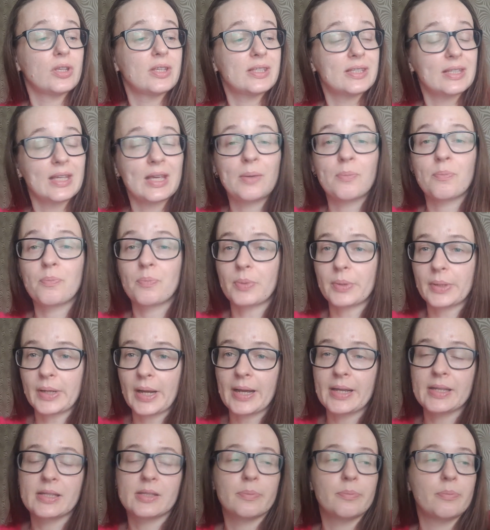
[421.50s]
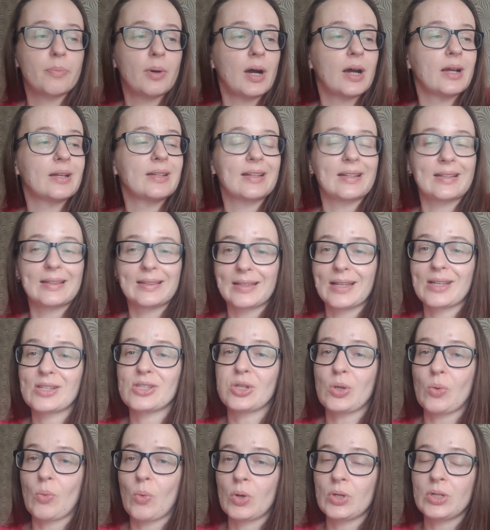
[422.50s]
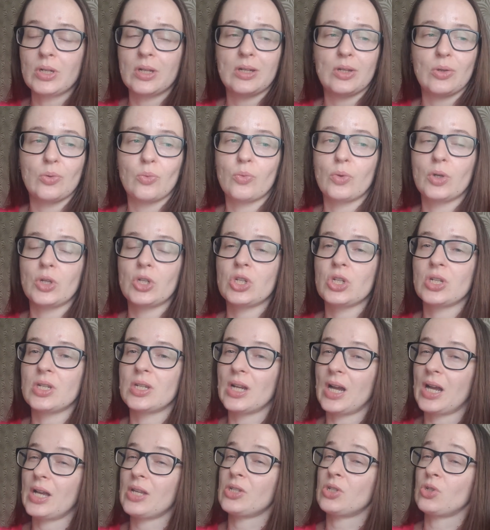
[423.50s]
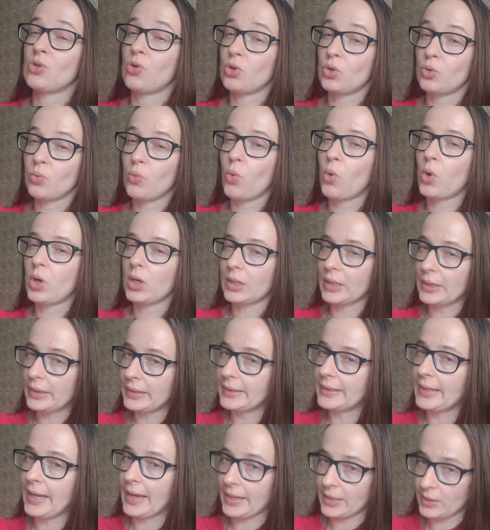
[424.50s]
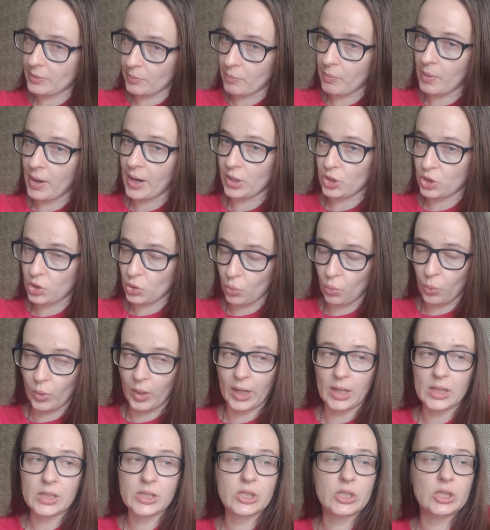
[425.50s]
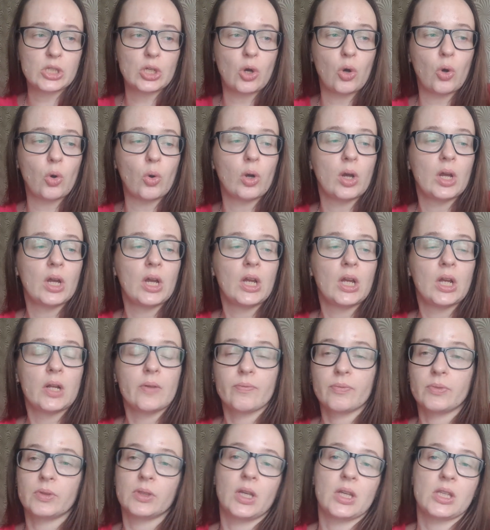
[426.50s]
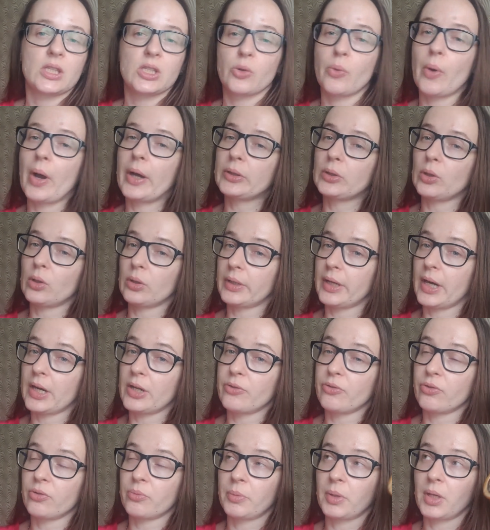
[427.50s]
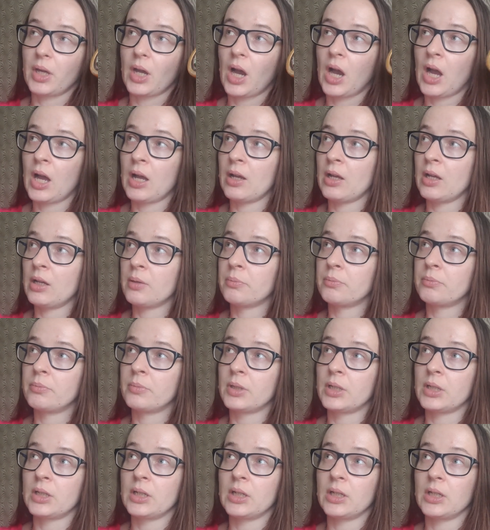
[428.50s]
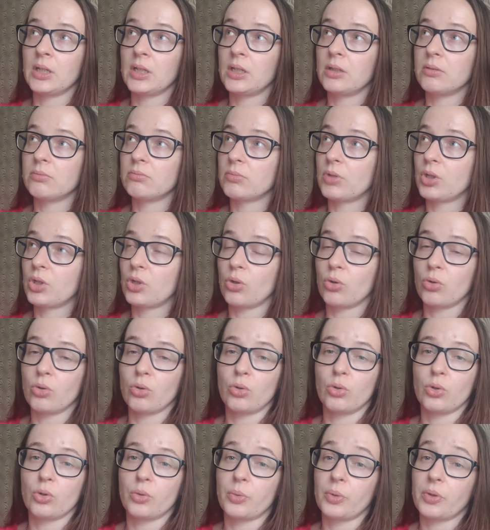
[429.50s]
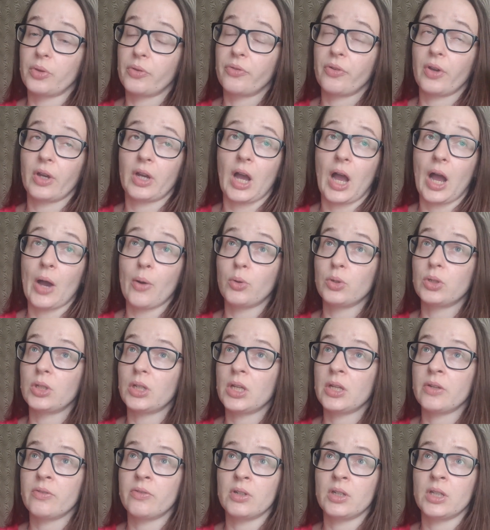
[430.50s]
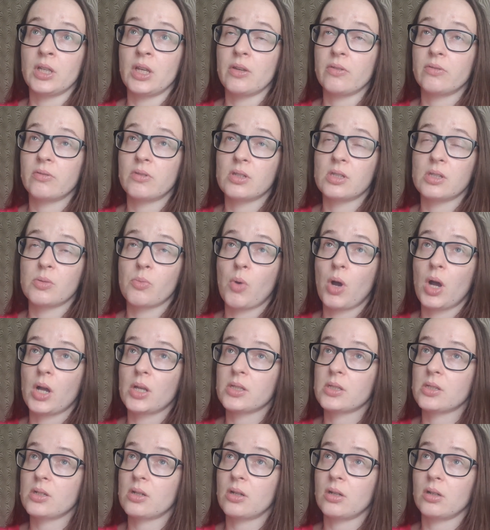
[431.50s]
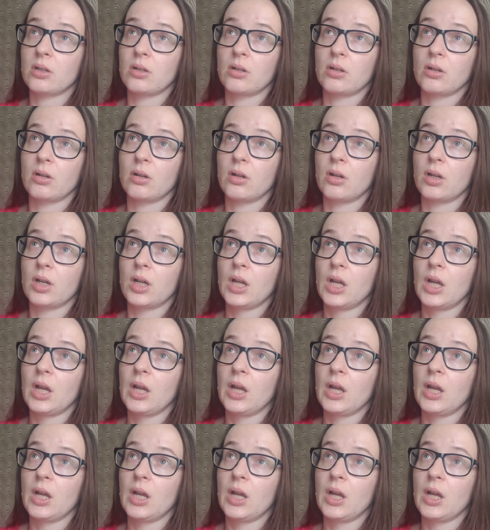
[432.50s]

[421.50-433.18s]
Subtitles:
the same price but less quantity, which does not work that much well. So that's quite all right for me. I'm really, you know, good with the fact. I would even give this mask, for